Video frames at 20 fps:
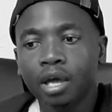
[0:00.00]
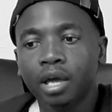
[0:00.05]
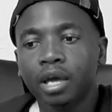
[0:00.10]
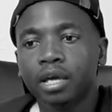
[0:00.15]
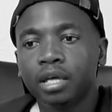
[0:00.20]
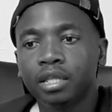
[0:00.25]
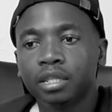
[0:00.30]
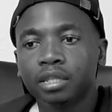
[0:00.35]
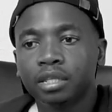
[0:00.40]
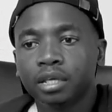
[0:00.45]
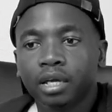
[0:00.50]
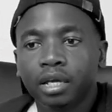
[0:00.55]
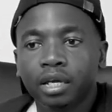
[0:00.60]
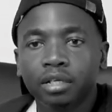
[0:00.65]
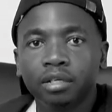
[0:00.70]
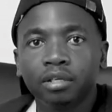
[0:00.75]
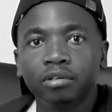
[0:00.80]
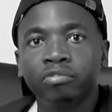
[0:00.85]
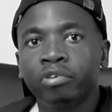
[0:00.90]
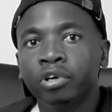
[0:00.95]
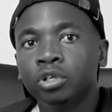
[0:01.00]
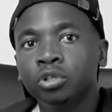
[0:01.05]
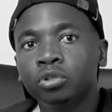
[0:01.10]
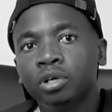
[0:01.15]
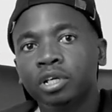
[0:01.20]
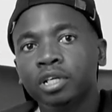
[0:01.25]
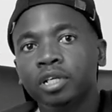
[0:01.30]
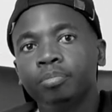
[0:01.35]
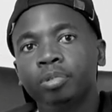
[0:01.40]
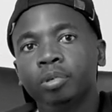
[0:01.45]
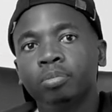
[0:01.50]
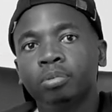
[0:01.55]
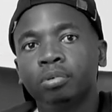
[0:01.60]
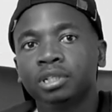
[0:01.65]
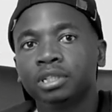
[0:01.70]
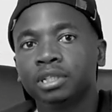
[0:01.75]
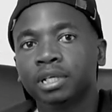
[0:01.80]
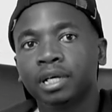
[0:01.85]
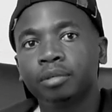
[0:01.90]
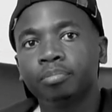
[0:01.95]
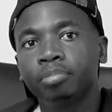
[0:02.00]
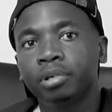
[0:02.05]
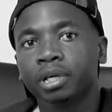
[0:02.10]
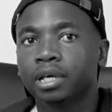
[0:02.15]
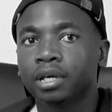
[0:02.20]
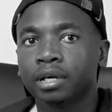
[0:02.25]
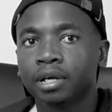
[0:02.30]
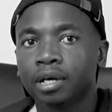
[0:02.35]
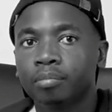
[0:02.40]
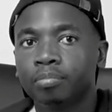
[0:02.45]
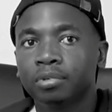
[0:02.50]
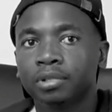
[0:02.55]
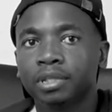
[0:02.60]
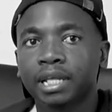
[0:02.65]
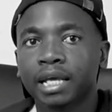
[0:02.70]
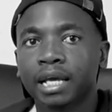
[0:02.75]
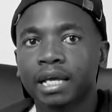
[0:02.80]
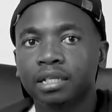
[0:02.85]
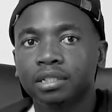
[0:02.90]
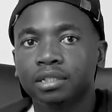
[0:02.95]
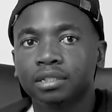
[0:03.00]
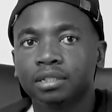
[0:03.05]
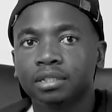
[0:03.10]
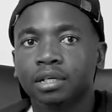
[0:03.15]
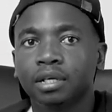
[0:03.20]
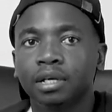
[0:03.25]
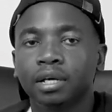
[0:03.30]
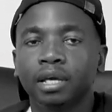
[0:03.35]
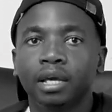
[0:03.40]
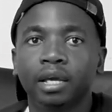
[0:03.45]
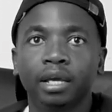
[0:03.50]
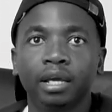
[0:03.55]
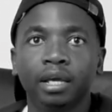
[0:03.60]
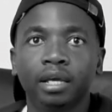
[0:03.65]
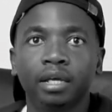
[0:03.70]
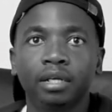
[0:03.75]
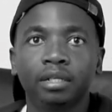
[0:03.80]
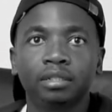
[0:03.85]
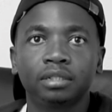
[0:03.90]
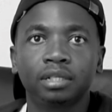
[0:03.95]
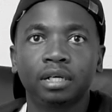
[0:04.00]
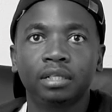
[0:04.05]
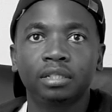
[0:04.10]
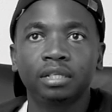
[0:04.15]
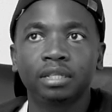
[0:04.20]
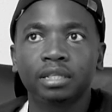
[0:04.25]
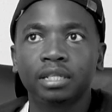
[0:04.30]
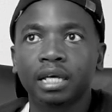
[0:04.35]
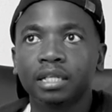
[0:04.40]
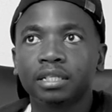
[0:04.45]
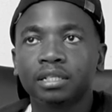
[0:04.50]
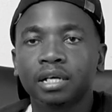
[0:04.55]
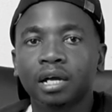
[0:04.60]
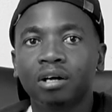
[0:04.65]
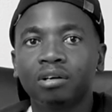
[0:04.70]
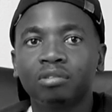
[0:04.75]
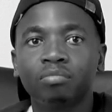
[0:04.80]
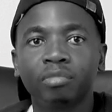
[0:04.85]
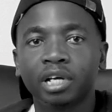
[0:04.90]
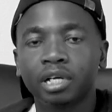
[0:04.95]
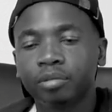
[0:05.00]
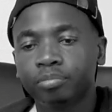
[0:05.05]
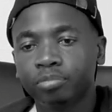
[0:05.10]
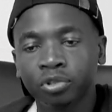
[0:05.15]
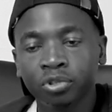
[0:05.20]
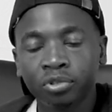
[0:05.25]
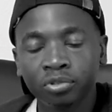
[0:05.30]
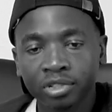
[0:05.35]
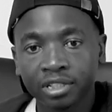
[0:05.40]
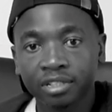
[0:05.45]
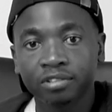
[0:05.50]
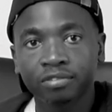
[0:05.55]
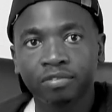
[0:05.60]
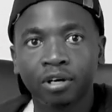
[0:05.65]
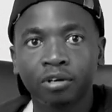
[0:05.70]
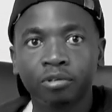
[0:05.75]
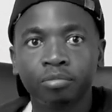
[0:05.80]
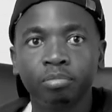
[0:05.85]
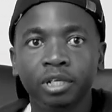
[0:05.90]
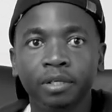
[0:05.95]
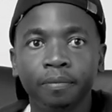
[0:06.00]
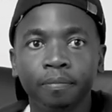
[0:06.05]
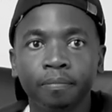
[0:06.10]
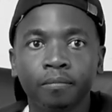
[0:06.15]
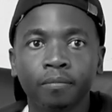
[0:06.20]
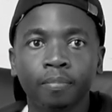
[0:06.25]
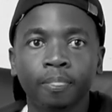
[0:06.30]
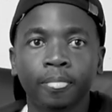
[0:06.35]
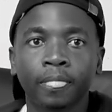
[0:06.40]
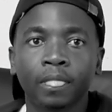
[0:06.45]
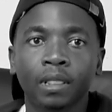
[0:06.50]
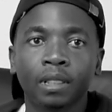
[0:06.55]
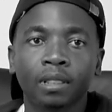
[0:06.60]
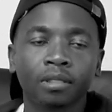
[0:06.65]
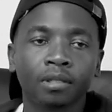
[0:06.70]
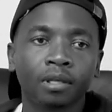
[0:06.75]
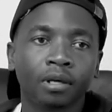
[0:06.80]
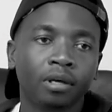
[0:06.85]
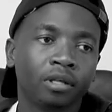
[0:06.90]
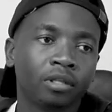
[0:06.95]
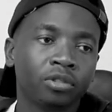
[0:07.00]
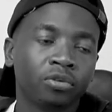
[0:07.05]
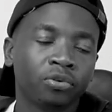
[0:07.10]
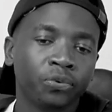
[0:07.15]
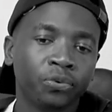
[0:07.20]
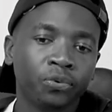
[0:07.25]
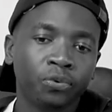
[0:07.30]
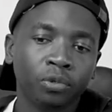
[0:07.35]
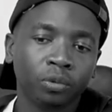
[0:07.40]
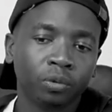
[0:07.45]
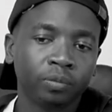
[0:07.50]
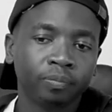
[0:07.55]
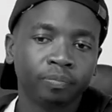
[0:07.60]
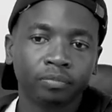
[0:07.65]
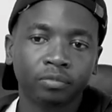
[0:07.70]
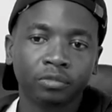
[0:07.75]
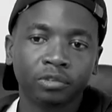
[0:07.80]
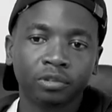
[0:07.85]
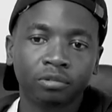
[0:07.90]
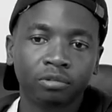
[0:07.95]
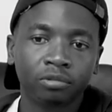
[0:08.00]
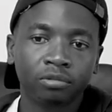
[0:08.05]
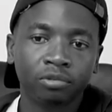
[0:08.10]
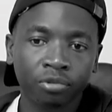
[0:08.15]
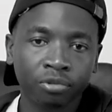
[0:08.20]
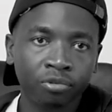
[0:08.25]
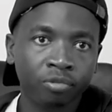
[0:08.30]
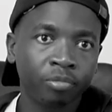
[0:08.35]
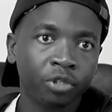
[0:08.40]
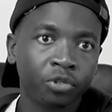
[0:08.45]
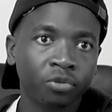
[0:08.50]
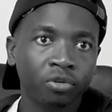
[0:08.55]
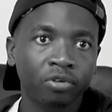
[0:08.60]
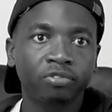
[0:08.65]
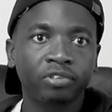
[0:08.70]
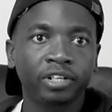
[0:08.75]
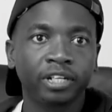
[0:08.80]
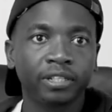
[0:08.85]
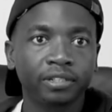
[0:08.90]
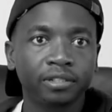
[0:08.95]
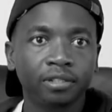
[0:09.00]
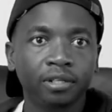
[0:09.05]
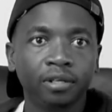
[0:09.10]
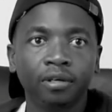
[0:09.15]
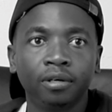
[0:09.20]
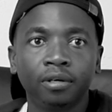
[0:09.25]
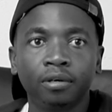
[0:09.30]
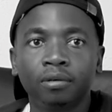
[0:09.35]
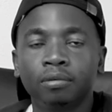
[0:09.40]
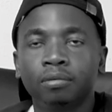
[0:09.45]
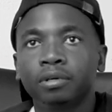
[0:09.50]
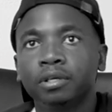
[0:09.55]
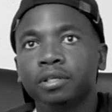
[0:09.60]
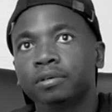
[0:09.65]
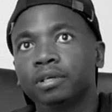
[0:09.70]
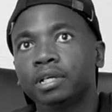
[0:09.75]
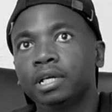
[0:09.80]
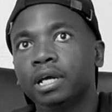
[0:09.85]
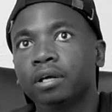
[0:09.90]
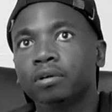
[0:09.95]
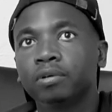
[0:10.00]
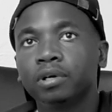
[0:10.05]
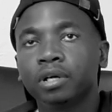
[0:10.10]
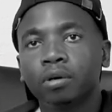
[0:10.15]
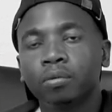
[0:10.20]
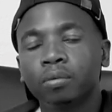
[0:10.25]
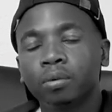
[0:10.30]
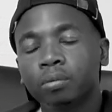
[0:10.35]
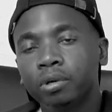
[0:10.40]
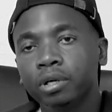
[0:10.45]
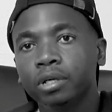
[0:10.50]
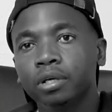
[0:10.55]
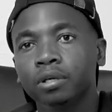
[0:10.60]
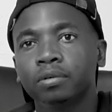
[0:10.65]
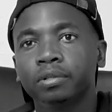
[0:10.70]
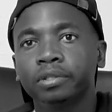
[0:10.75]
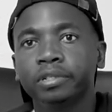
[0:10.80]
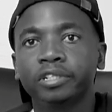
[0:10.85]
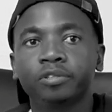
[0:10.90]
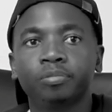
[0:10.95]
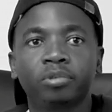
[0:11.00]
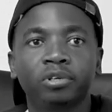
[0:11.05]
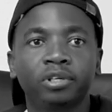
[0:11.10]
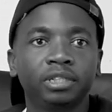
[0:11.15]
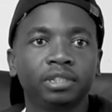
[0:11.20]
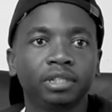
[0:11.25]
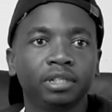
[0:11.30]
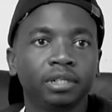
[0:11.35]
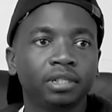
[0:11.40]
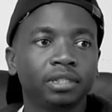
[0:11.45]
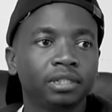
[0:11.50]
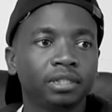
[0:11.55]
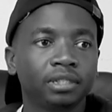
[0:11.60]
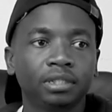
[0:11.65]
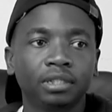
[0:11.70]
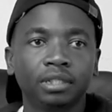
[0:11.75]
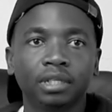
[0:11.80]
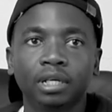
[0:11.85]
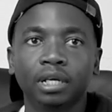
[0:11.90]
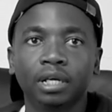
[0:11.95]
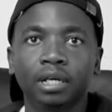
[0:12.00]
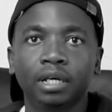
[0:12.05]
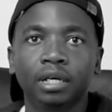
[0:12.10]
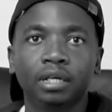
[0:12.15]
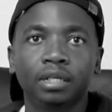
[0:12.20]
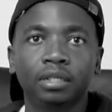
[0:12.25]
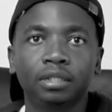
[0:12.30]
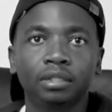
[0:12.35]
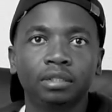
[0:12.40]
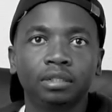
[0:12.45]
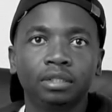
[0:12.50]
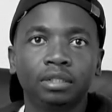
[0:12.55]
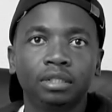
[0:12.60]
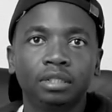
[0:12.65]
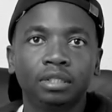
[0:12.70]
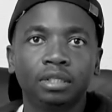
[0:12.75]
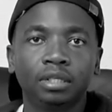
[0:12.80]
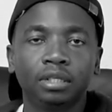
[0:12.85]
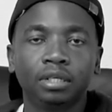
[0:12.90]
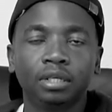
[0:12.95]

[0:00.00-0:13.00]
And then eventually people start picking up on that, and I think that's how my services found me, through mutual friends. Where they're like, okay, we're working on this project, and